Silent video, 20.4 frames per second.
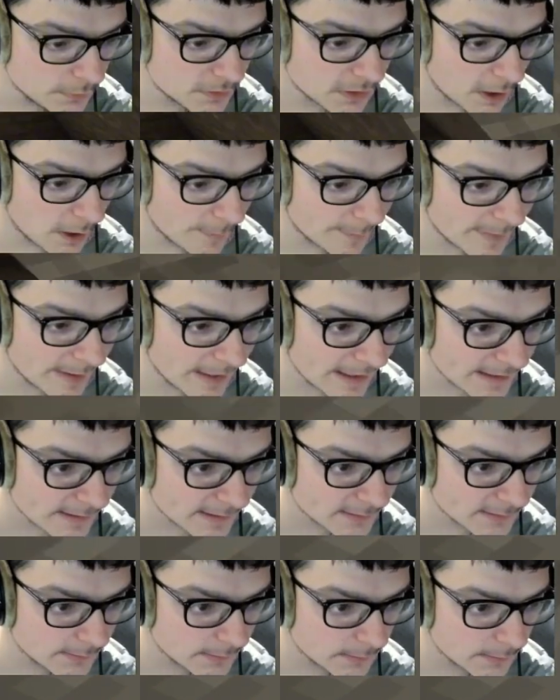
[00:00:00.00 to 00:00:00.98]
our
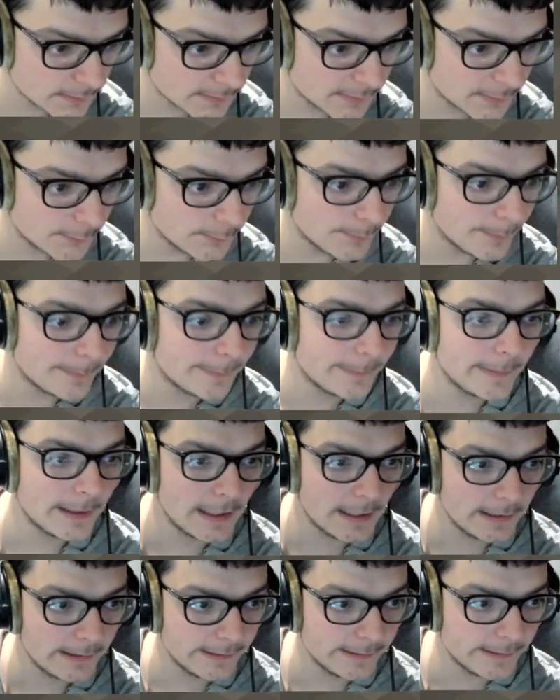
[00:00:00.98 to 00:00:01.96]
paxel to
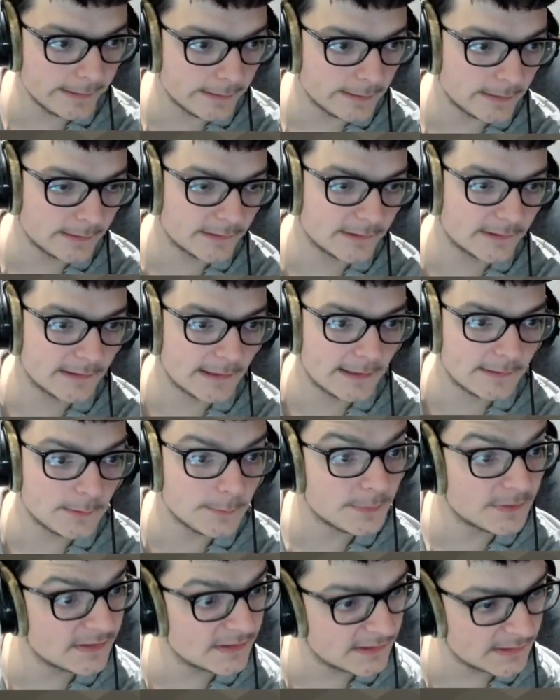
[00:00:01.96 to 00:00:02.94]
mine said
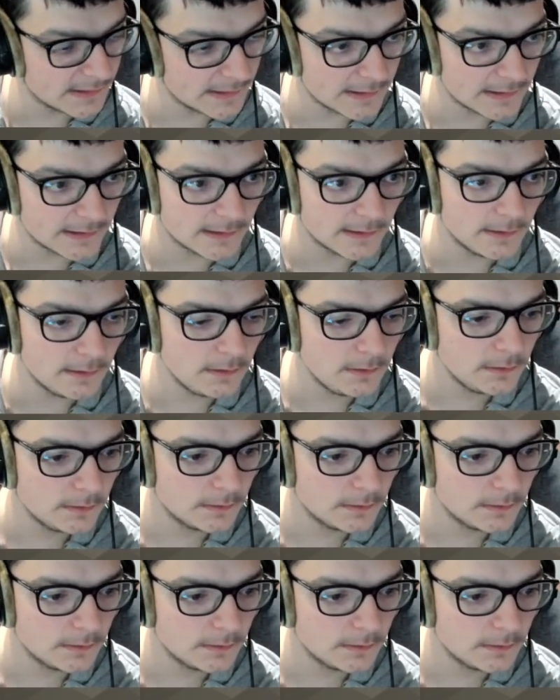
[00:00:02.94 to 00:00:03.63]
obsidian,